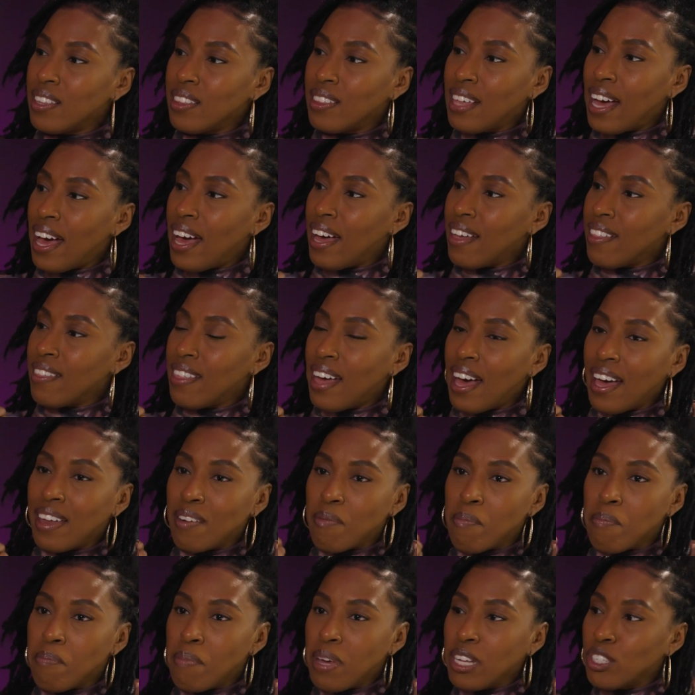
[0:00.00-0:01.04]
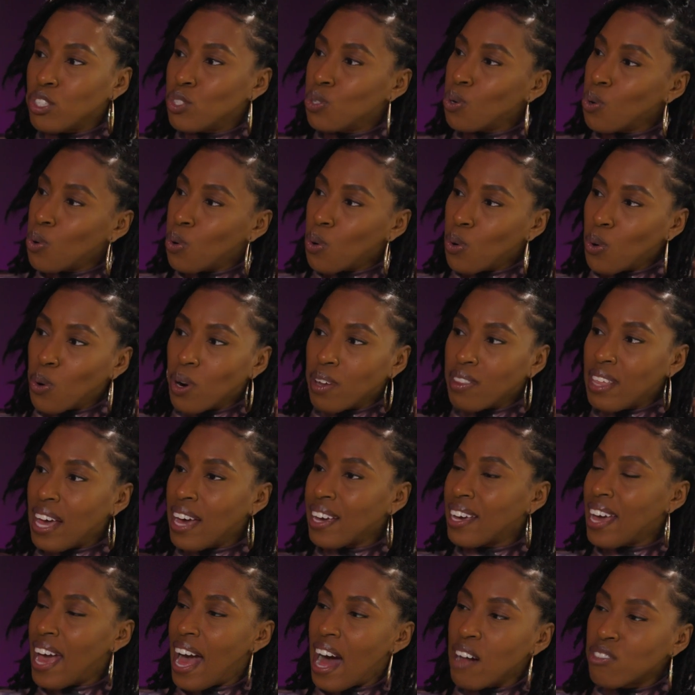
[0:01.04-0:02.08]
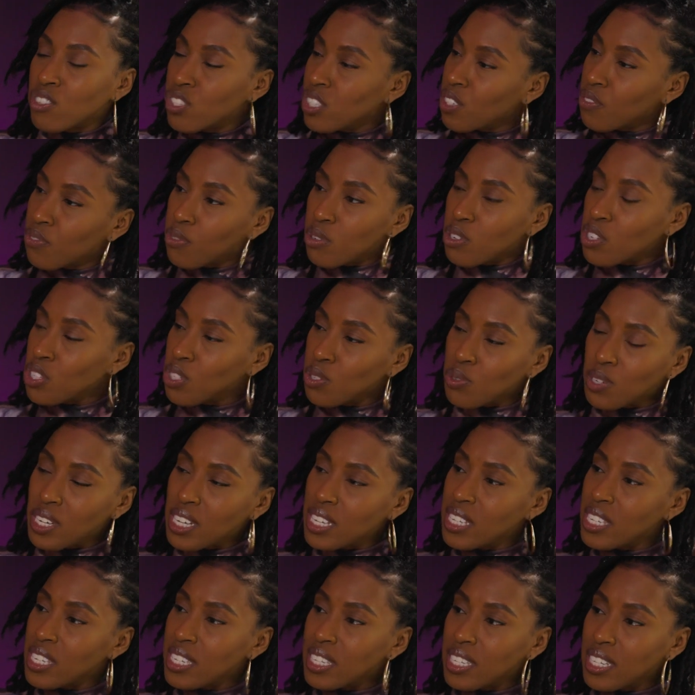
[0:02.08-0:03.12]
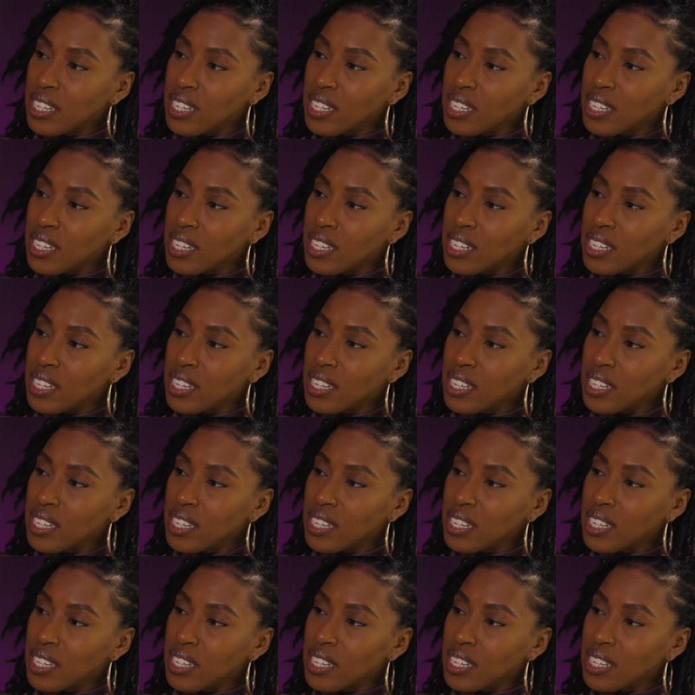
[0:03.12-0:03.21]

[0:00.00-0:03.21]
that mentor, that counselor for students?